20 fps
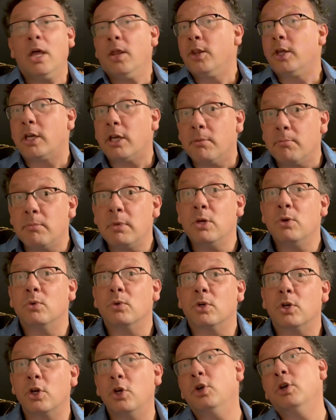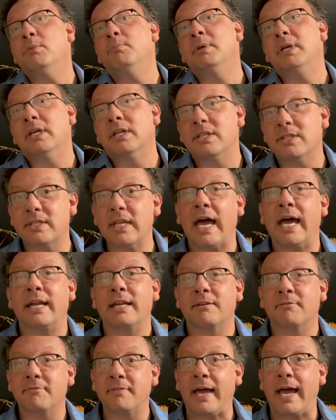the commute could be a
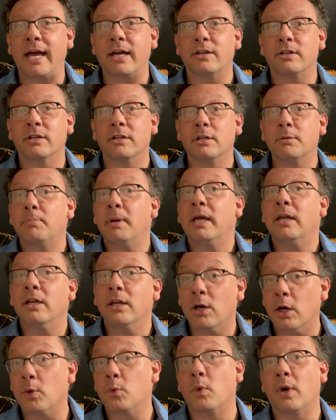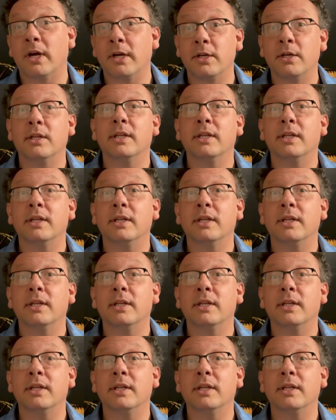deciding factor depending on where you